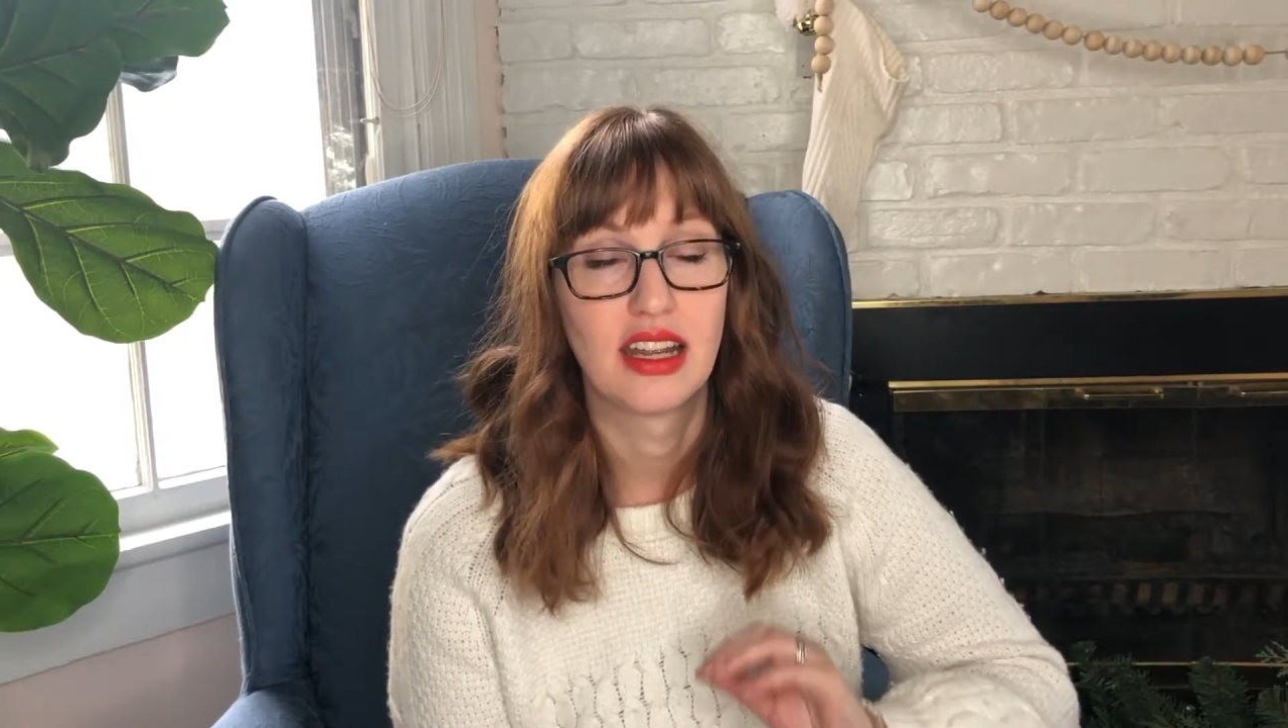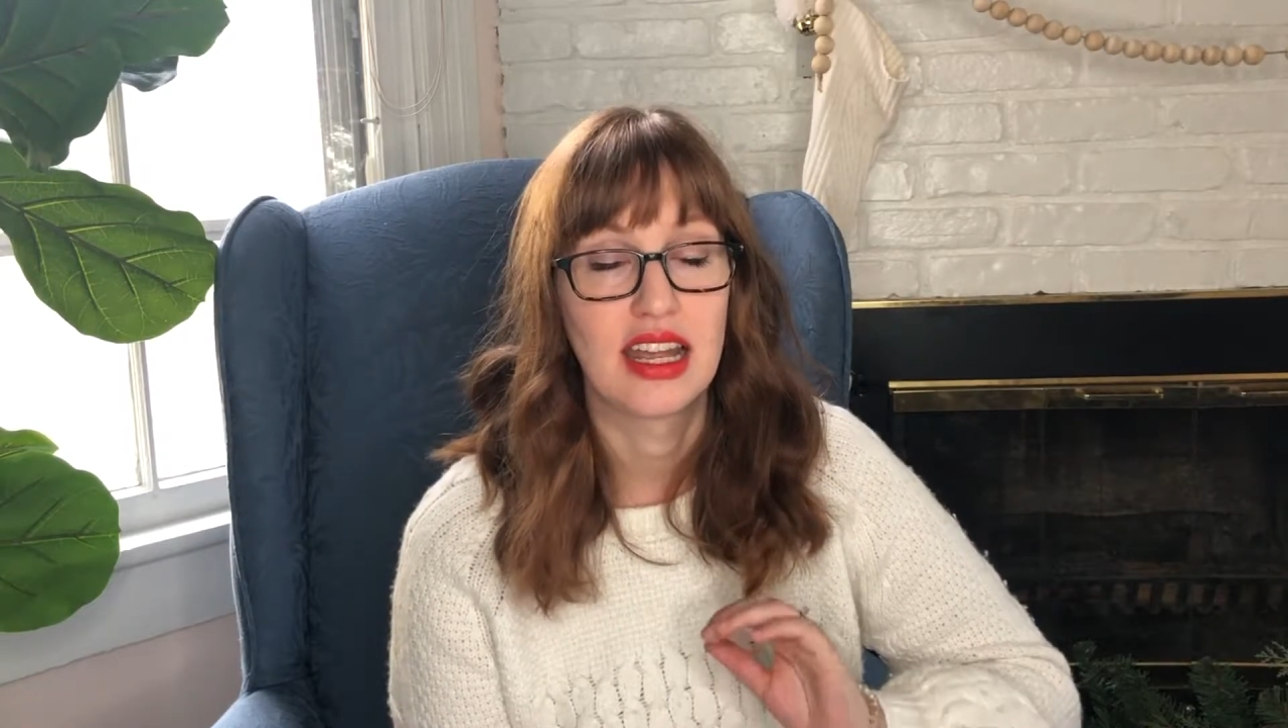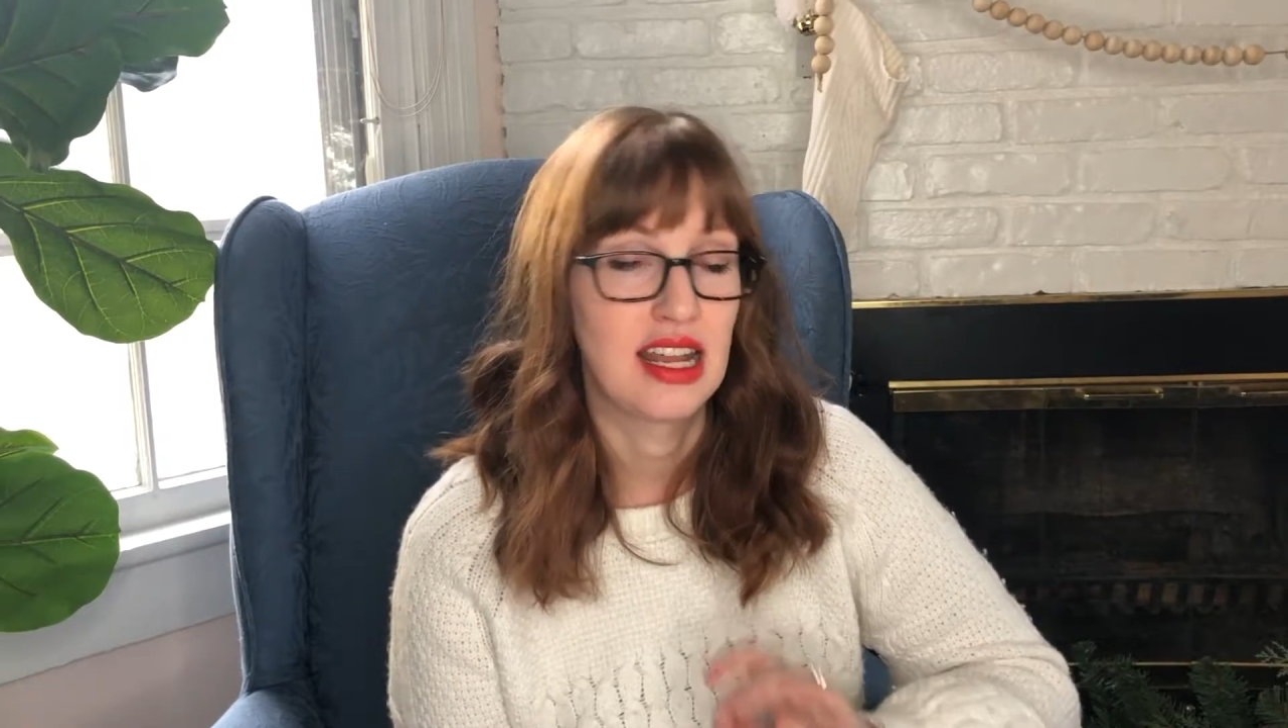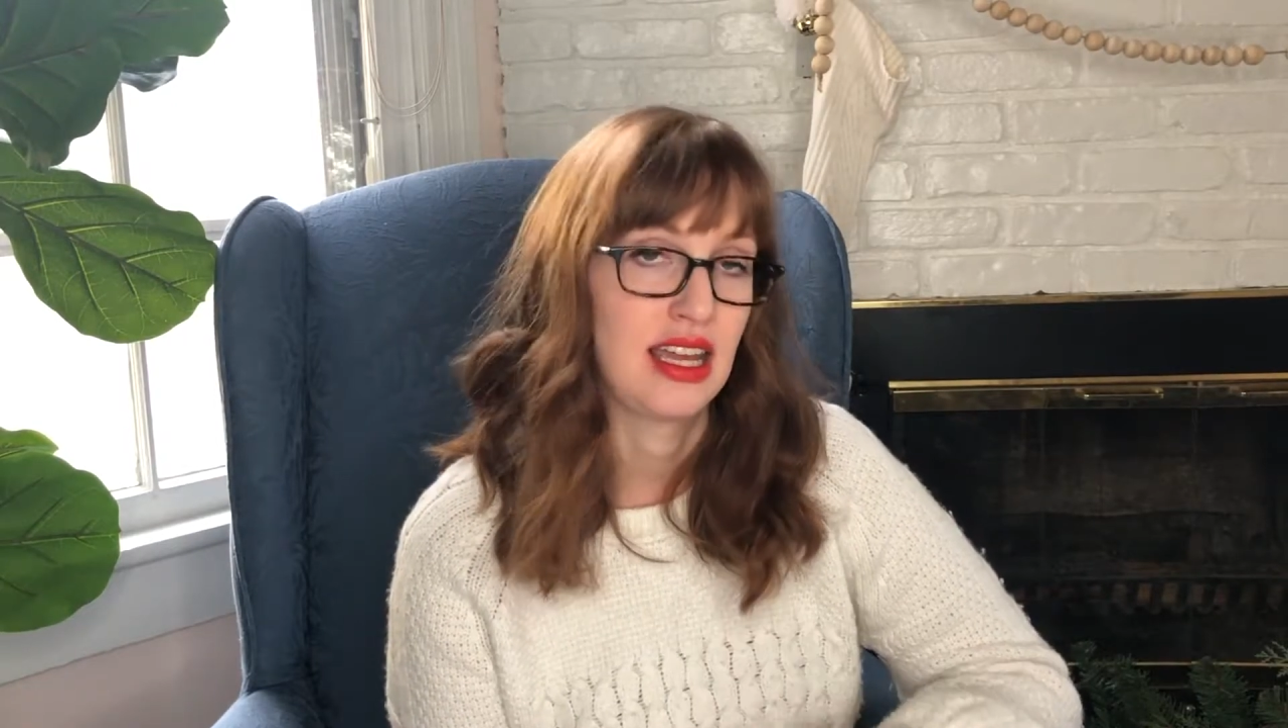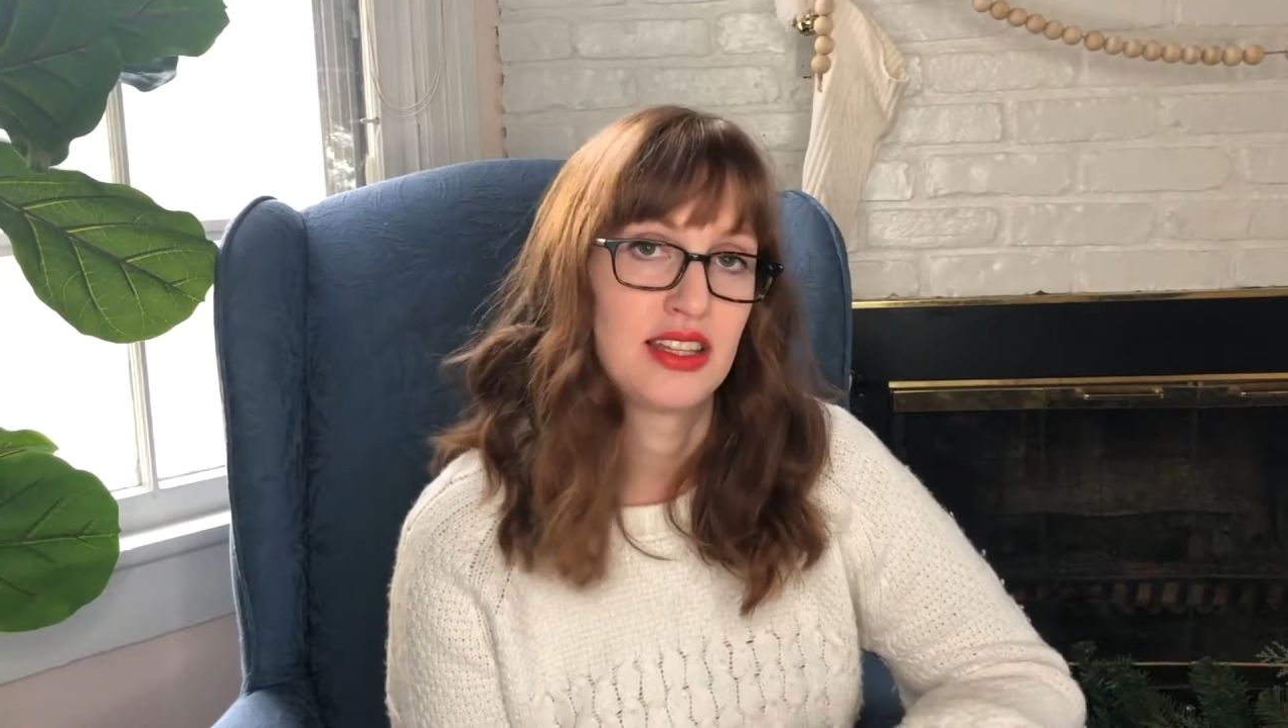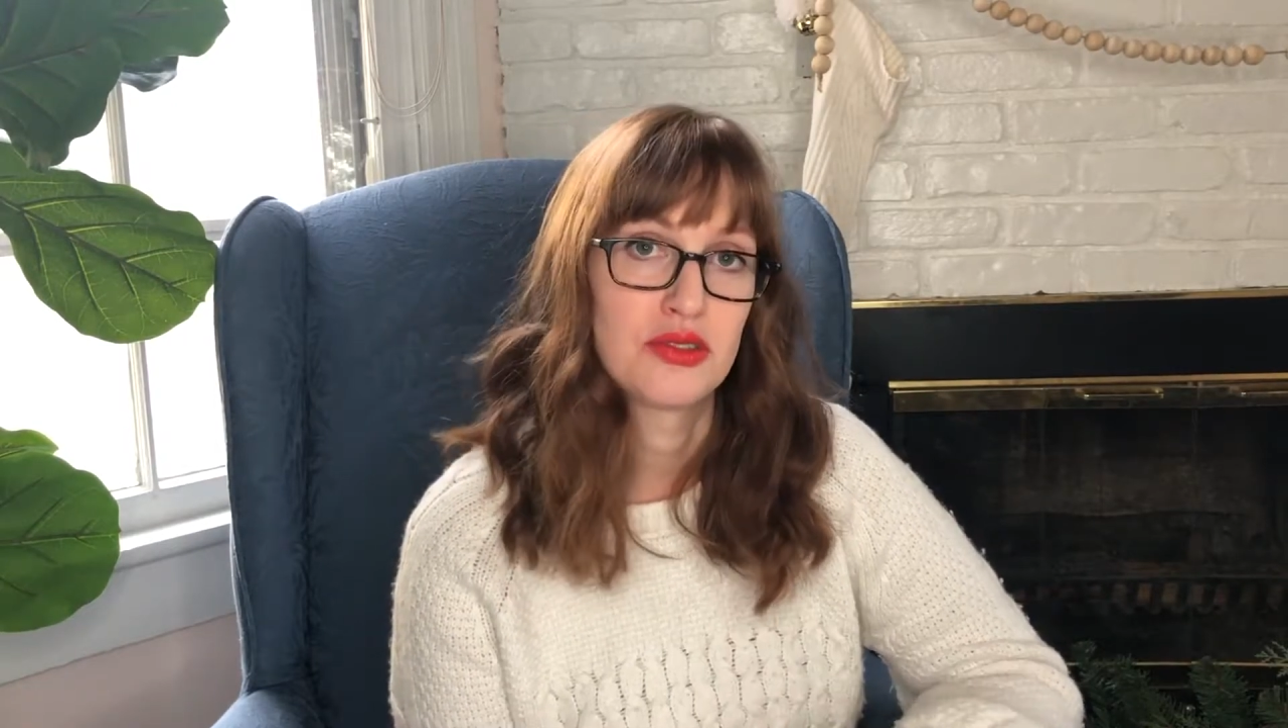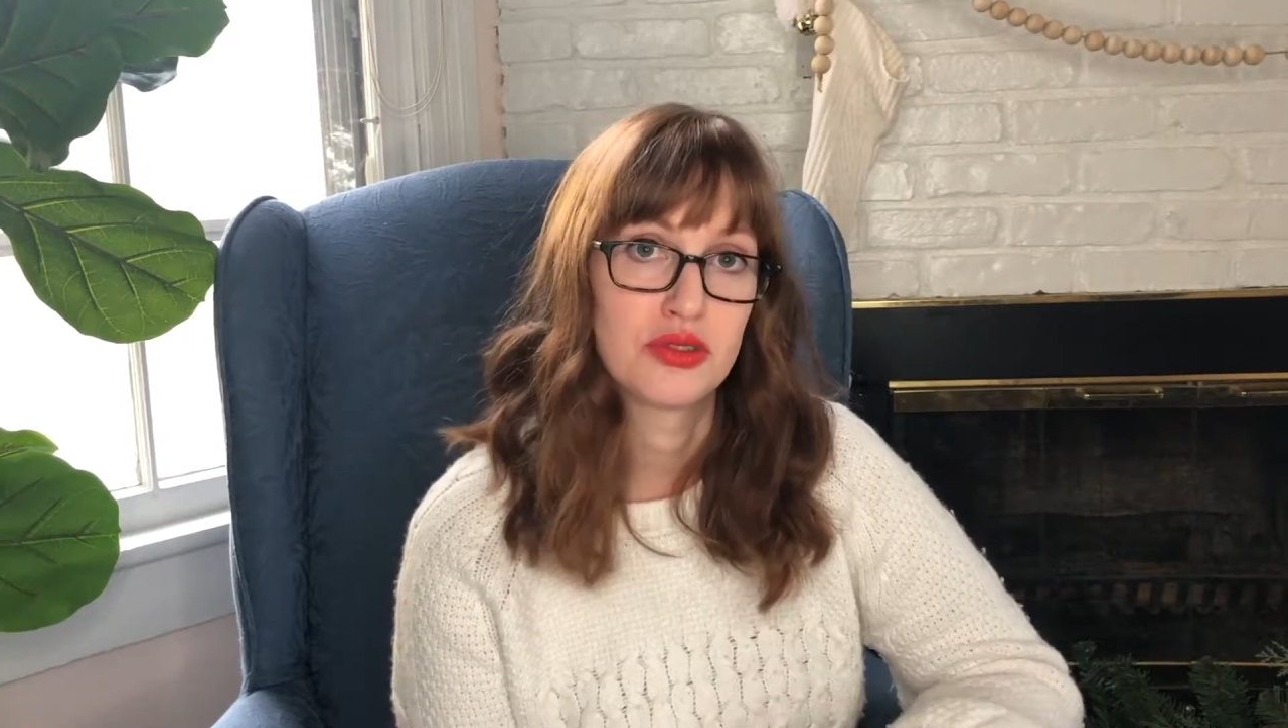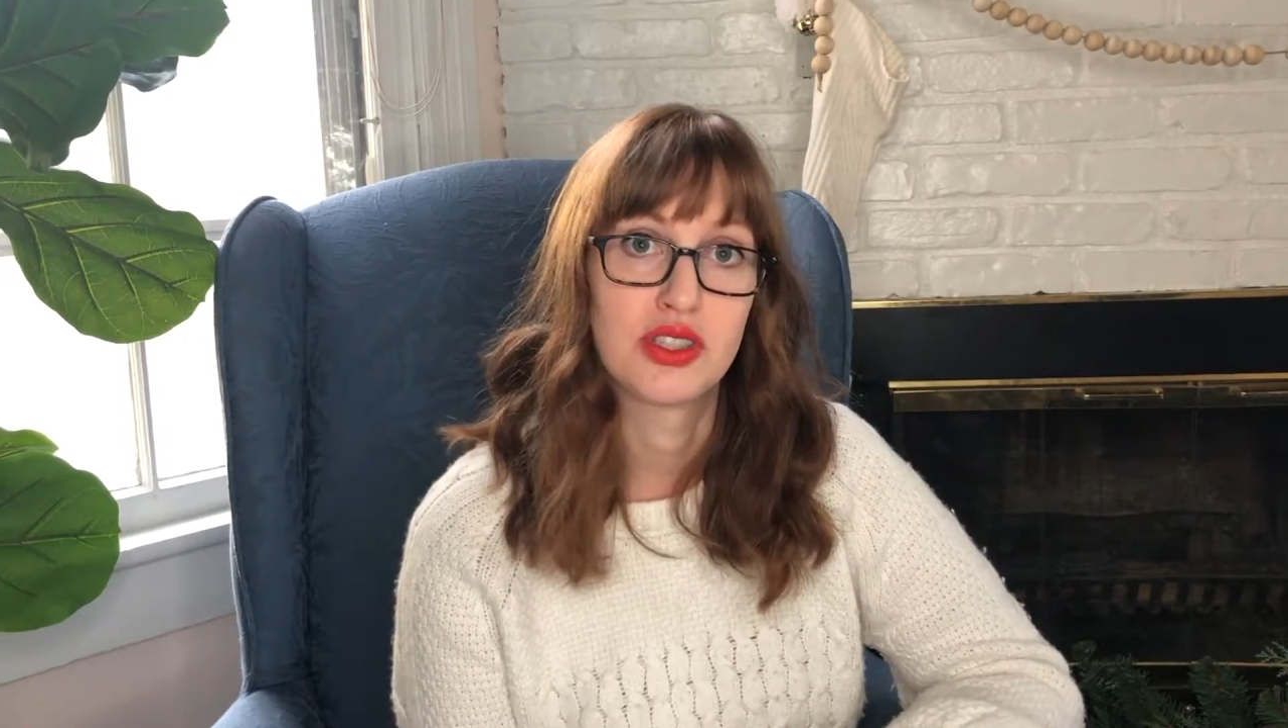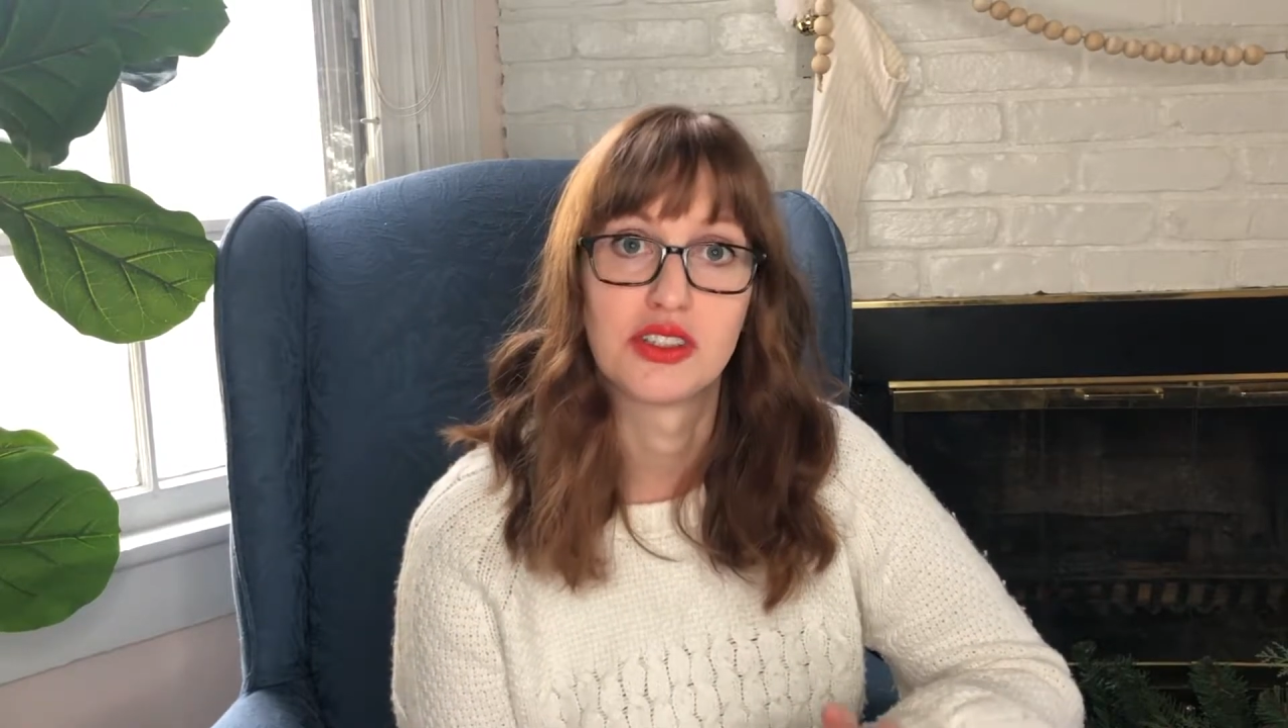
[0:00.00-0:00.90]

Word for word: and add those to